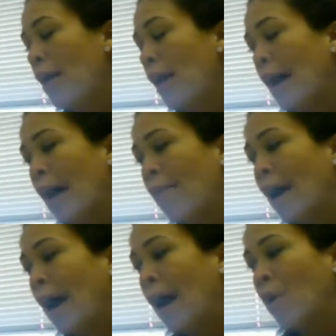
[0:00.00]

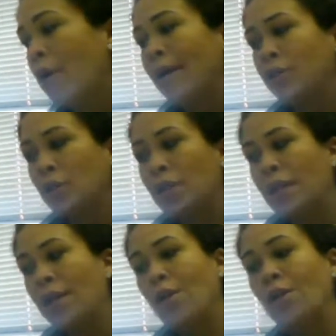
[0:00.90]
I want to make sure that
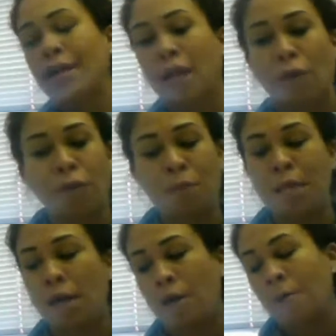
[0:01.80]
they know like they're from
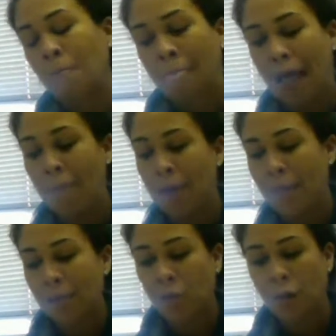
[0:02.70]
here, and
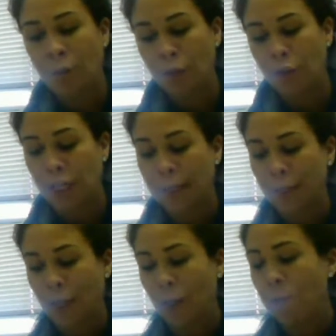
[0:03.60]
that's what we
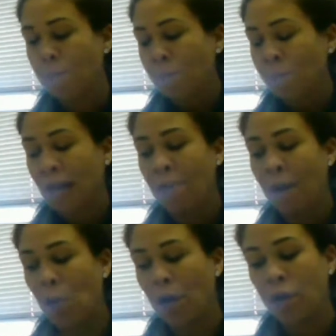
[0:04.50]
appreciate. So
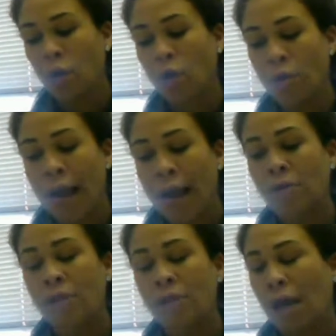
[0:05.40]
I want to go
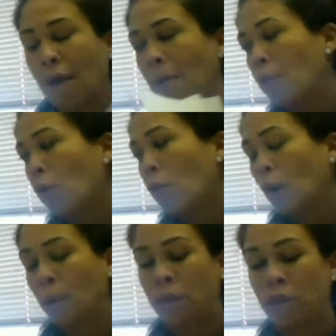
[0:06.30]
around real
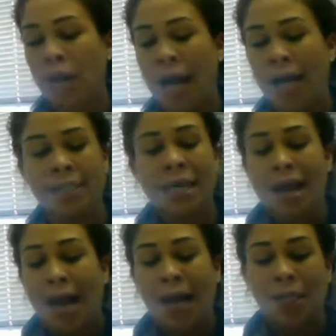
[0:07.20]
quick with you guys
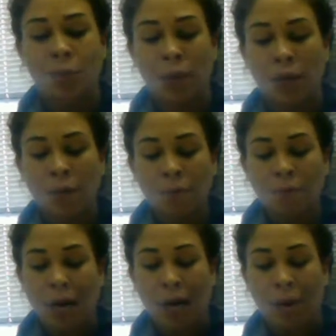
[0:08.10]
as we
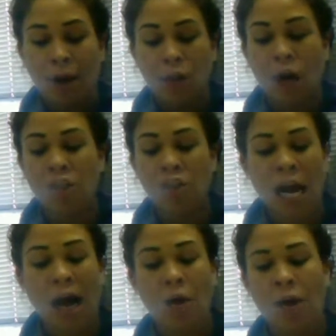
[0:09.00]
launch
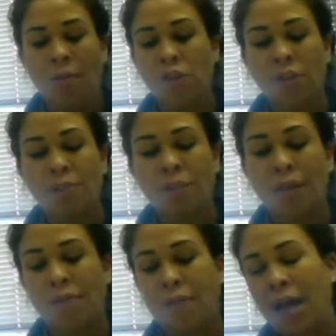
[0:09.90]
out. And there's some
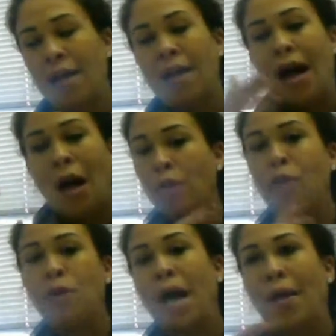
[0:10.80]
stuff that I went
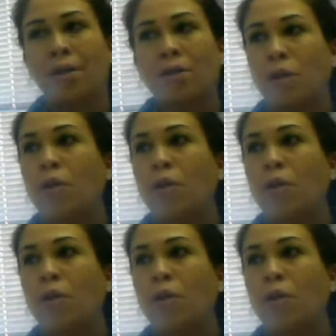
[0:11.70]
through now that I was going to go